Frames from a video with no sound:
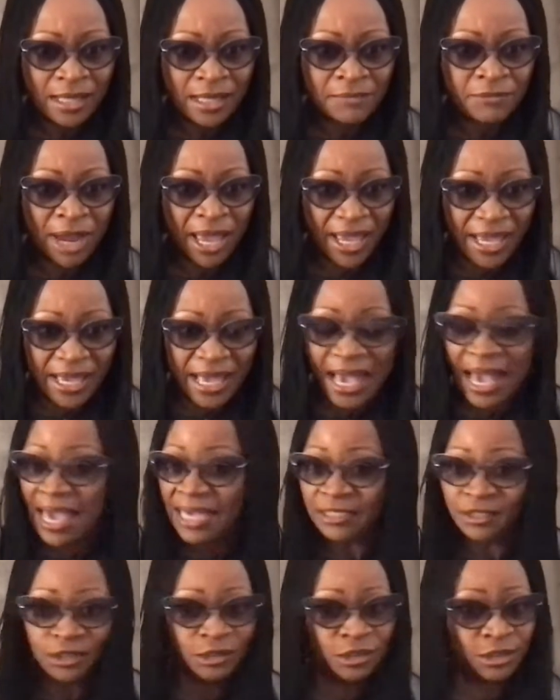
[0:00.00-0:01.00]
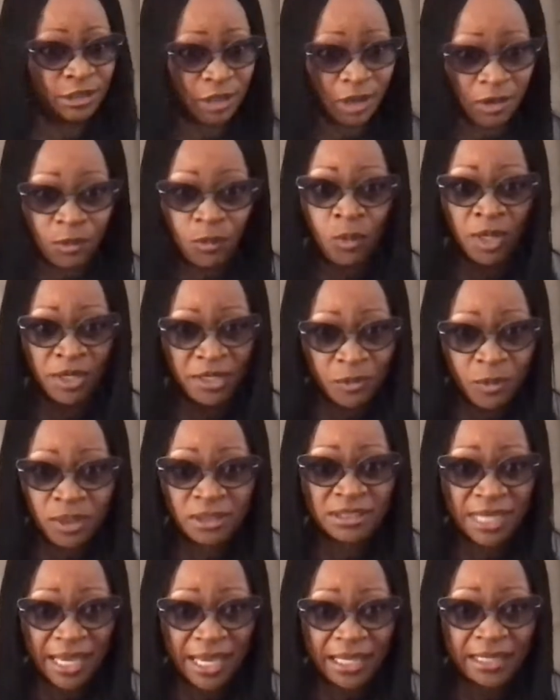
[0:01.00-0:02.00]
right? I just got what he
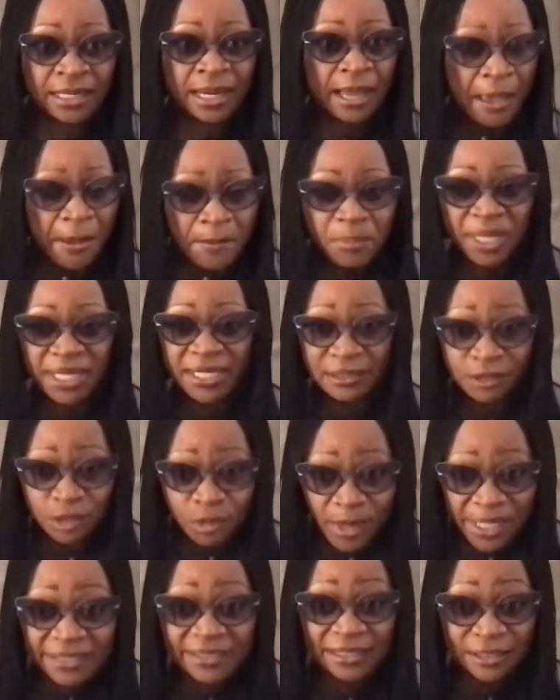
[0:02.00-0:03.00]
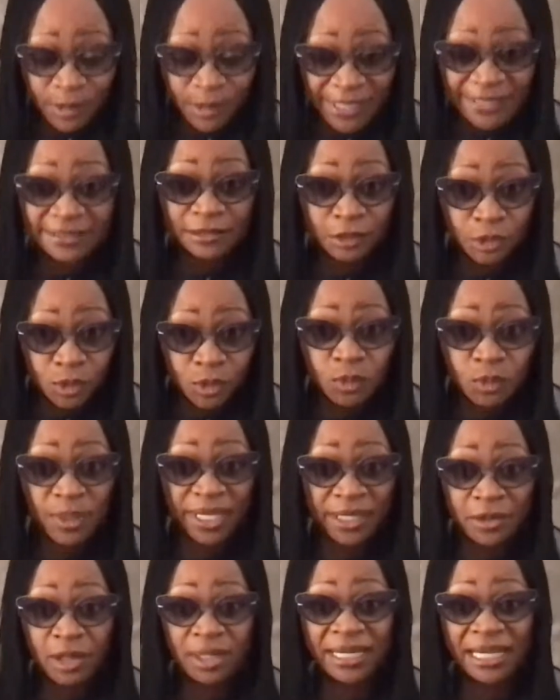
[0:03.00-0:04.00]
was saying. But in 2022,
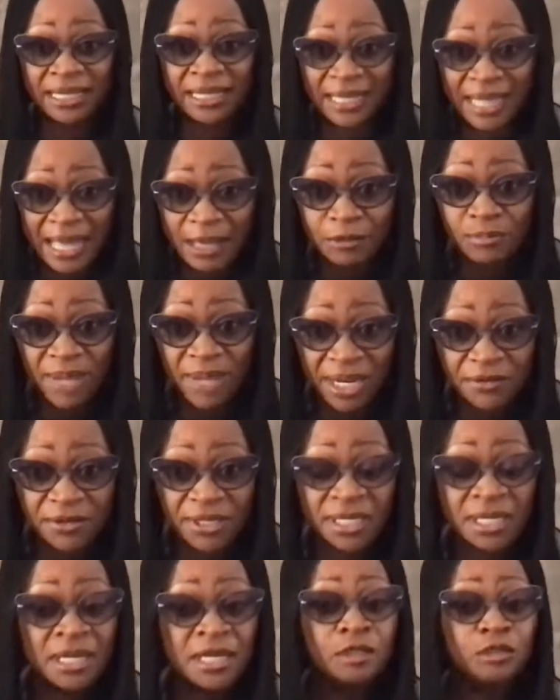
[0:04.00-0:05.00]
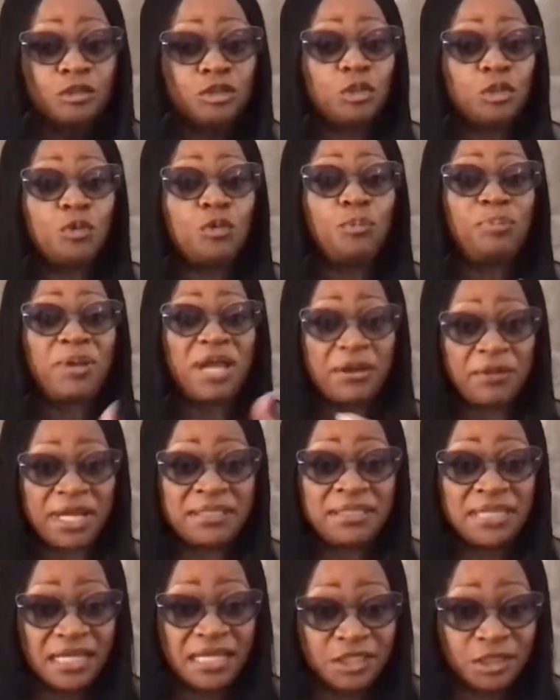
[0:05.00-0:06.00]
we're not allowed, Mary, to
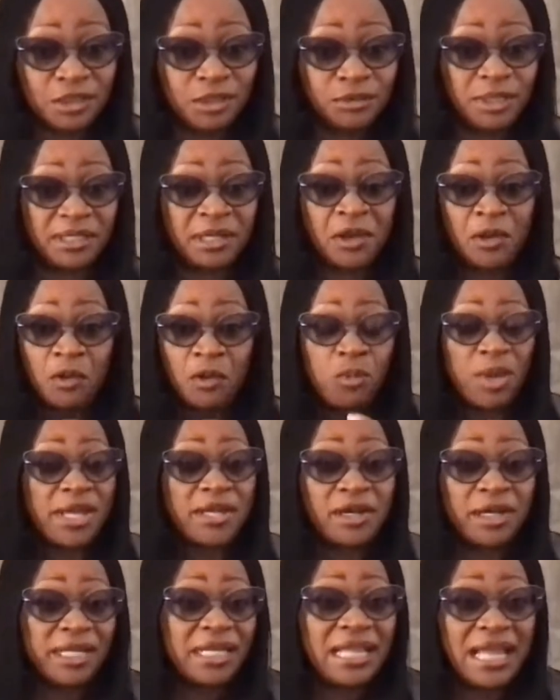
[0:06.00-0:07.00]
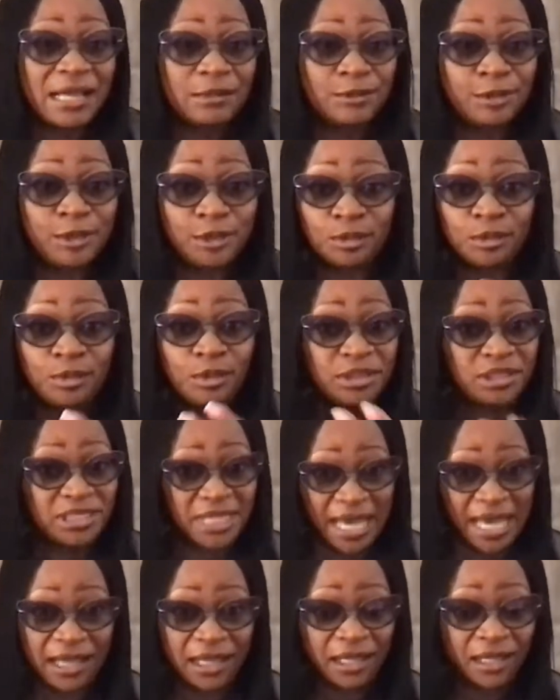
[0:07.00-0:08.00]
parent our children. We're not allowed to
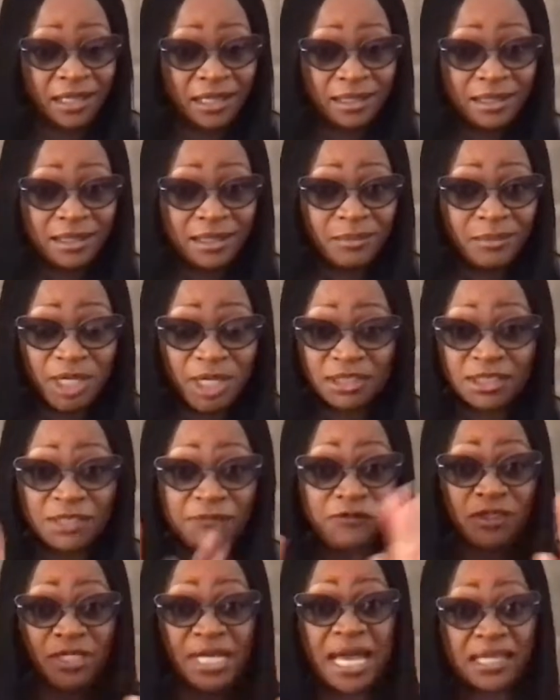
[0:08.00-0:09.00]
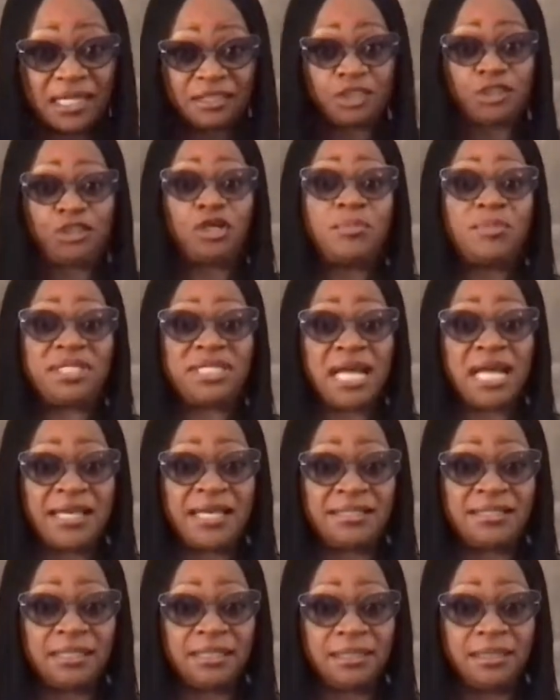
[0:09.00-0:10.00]
yell. Because if you yell, it's
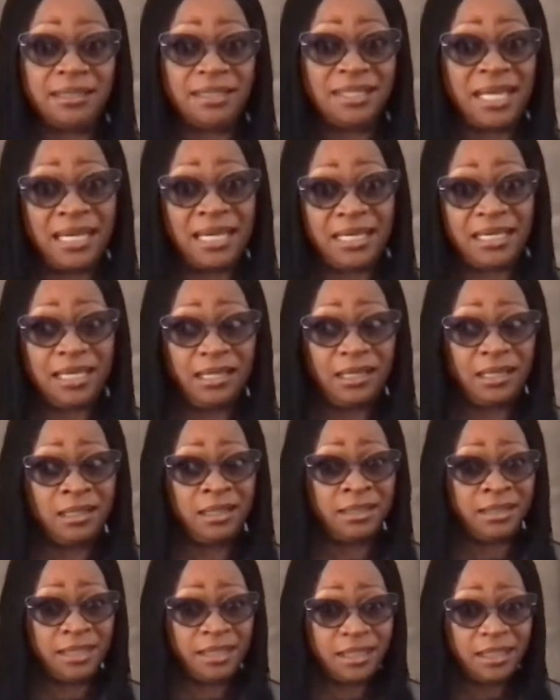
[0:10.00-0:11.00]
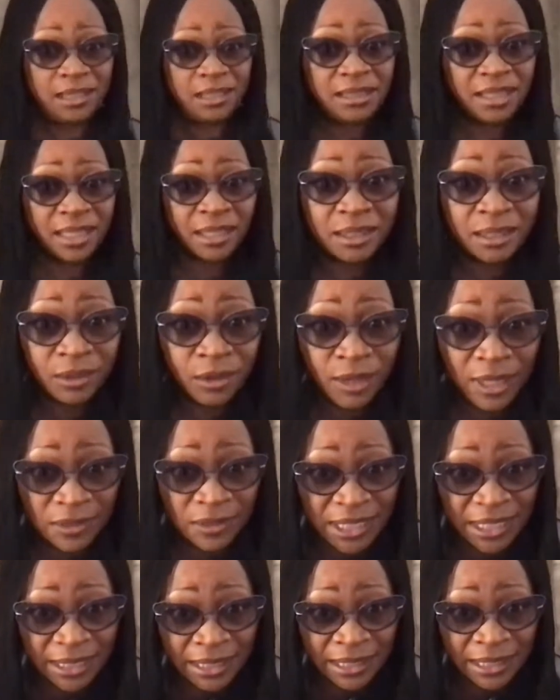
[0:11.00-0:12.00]
traumatizing. Like, honey, they're going to go
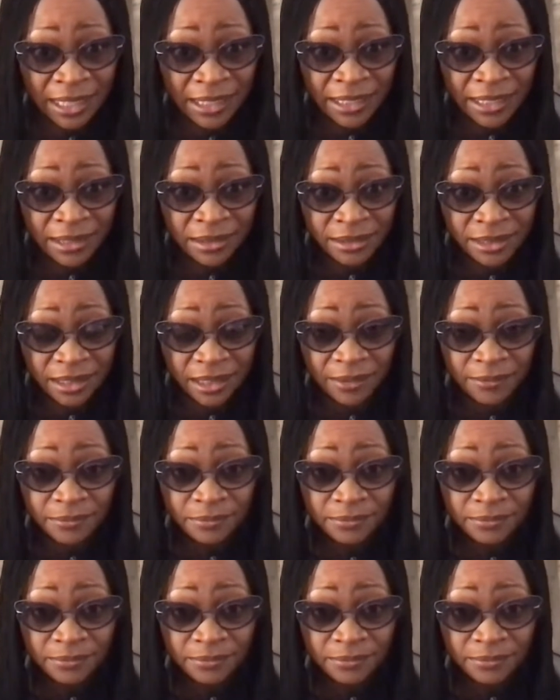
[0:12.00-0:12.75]
outside and get yelled at.